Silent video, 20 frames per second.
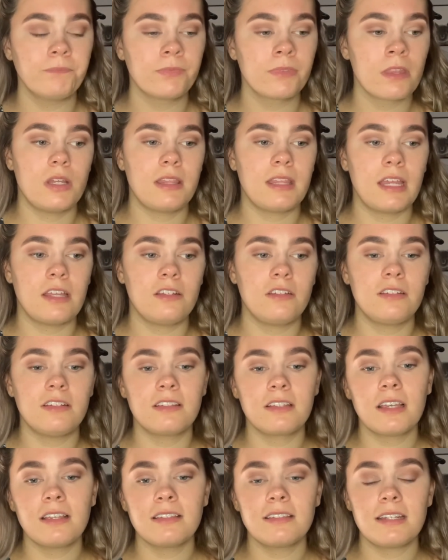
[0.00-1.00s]
They
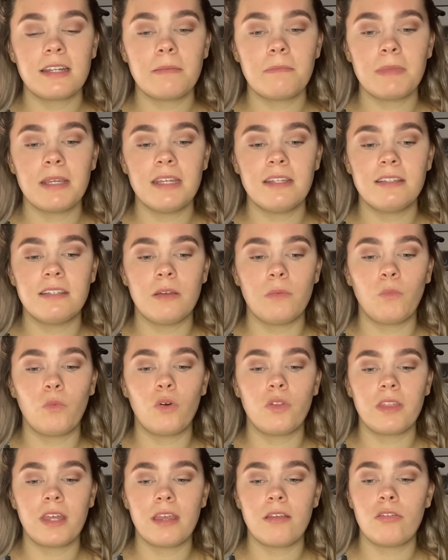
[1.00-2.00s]
discussed in a meeting
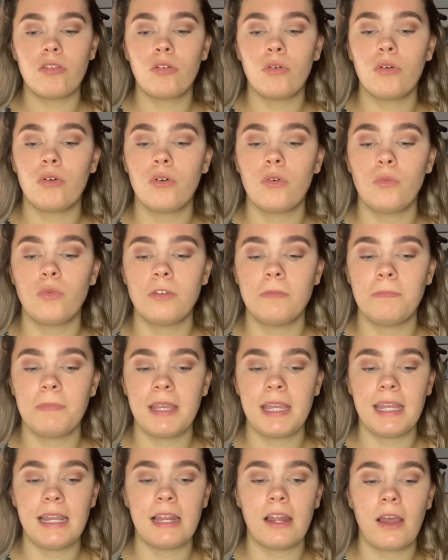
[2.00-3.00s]
what they thought would
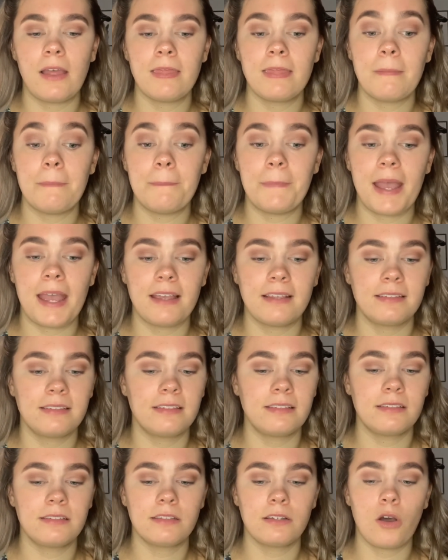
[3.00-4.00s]
be like the
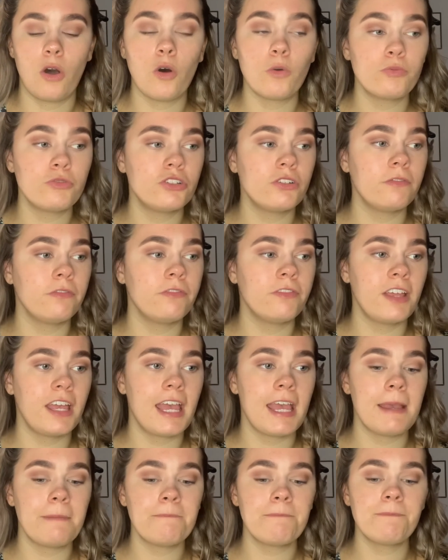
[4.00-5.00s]
best option for
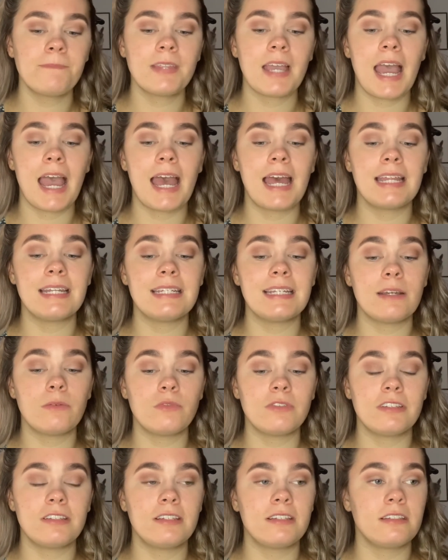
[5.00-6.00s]
him, and it
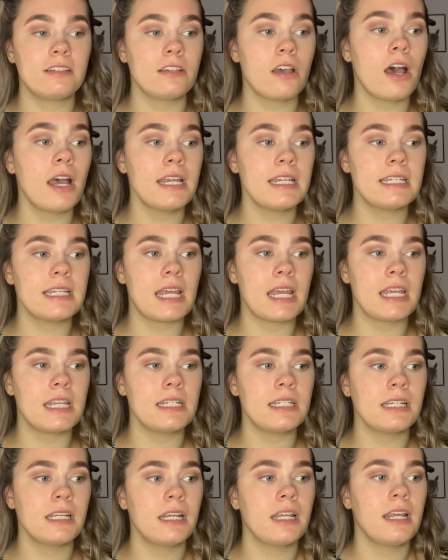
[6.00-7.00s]
was
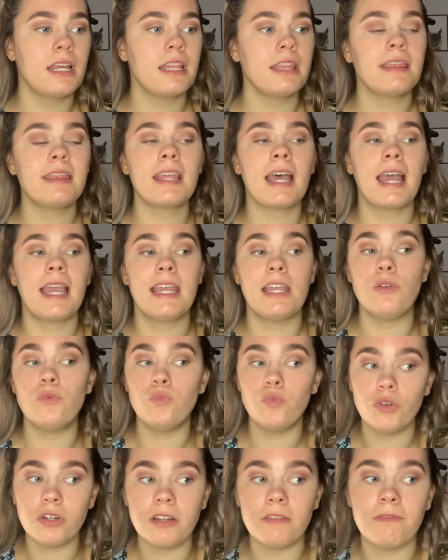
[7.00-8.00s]
decided that he
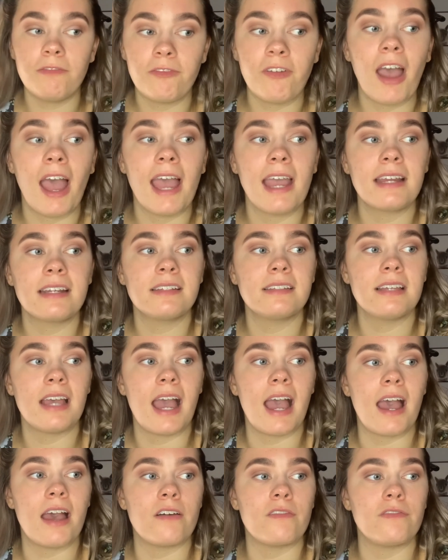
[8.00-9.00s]
would in fact
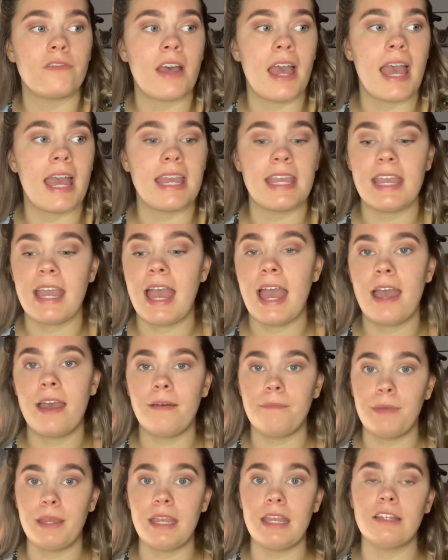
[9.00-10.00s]
have a
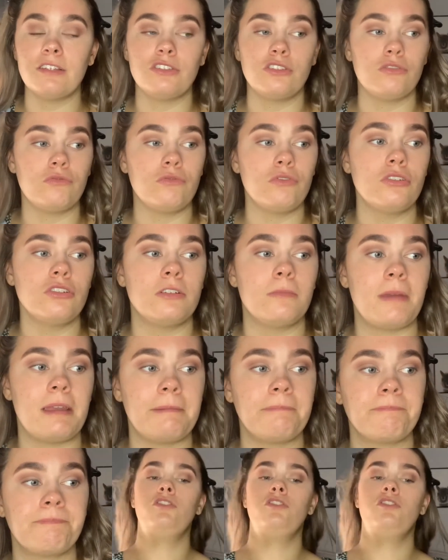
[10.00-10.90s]
hemiserotomy.